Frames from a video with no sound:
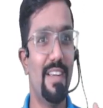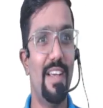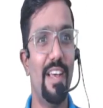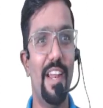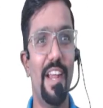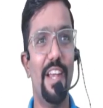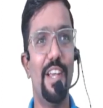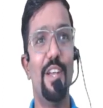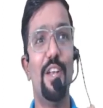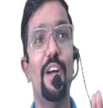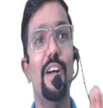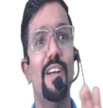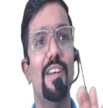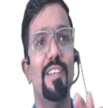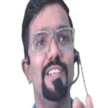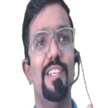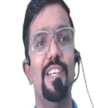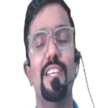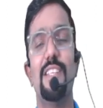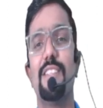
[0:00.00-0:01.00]
Correct.
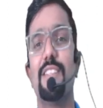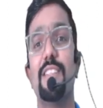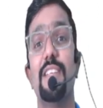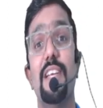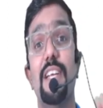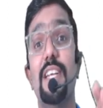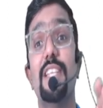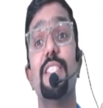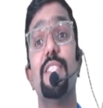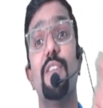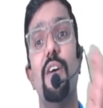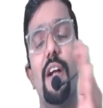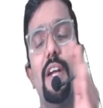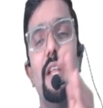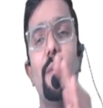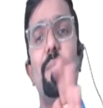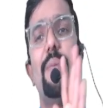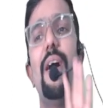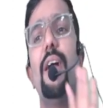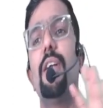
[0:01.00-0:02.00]
Yes. It is
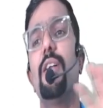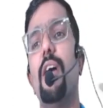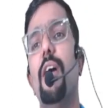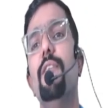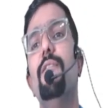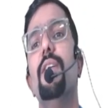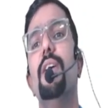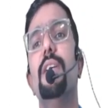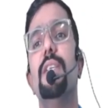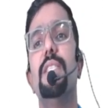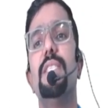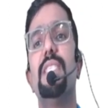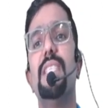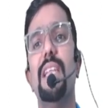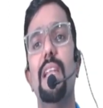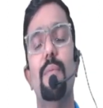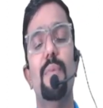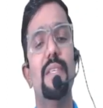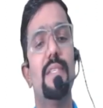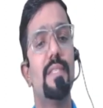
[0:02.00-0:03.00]
not a part of
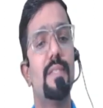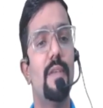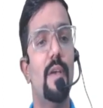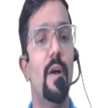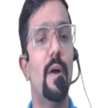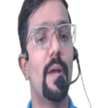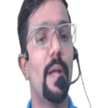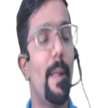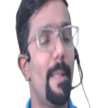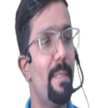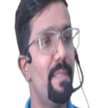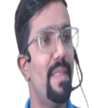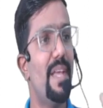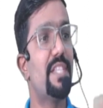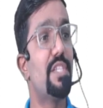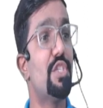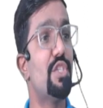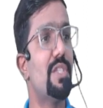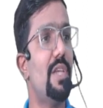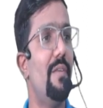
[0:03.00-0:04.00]
syllabus. Okay.
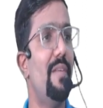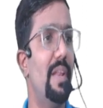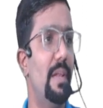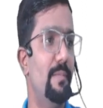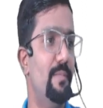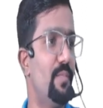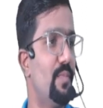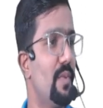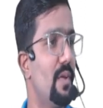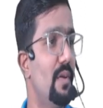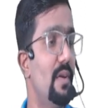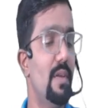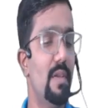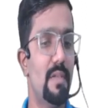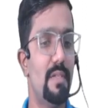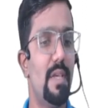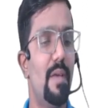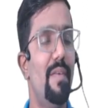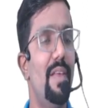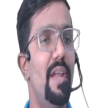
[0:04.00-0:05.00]
Next, 7.
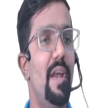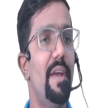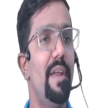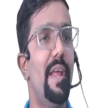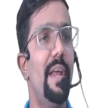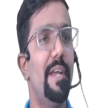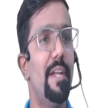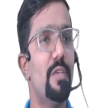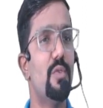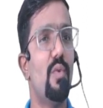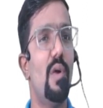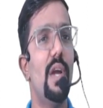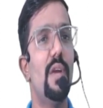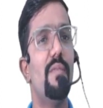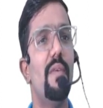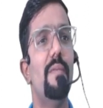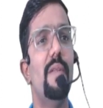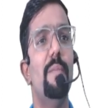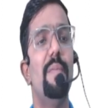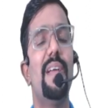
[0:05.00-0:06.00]
7 and 8 is
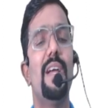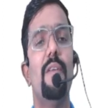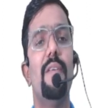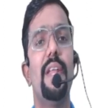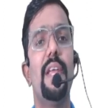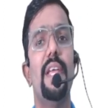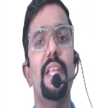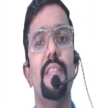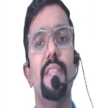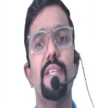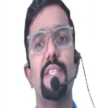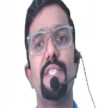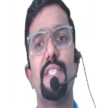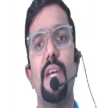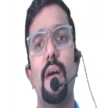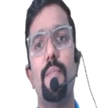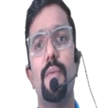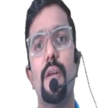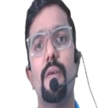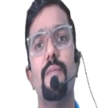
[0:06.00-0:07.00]
what we will be covering in this
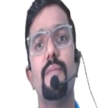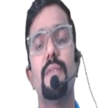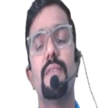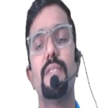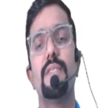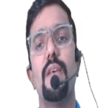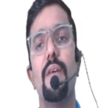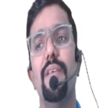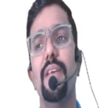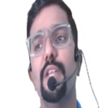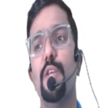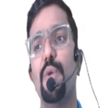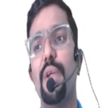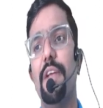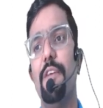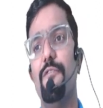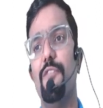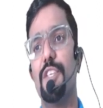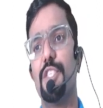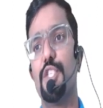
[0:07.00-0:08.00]
chapter. 7 you
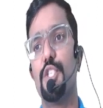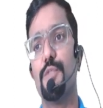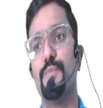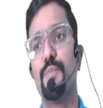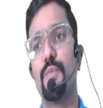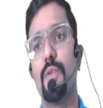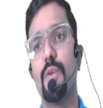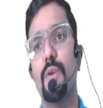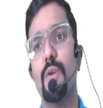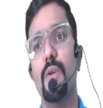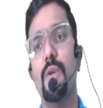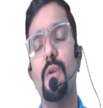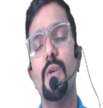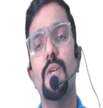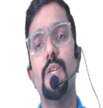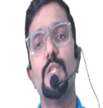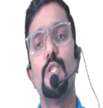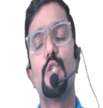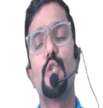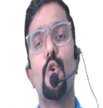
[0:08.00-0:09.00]
write first.
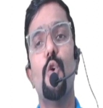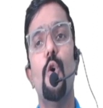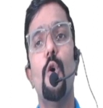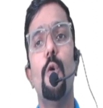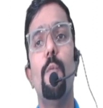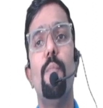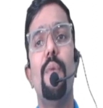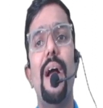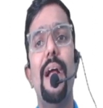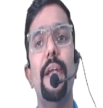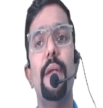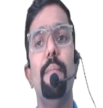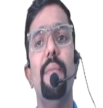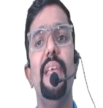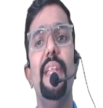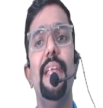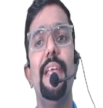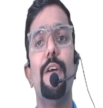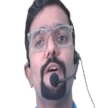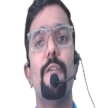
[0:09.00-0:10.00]
Scope and
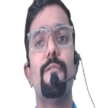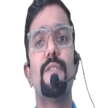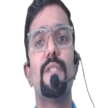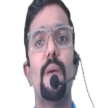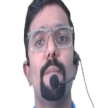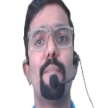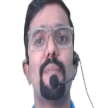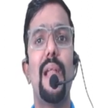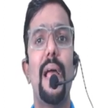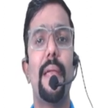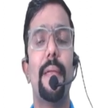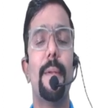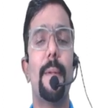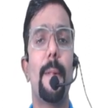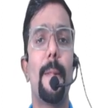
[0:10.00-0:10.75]
meaning of supply.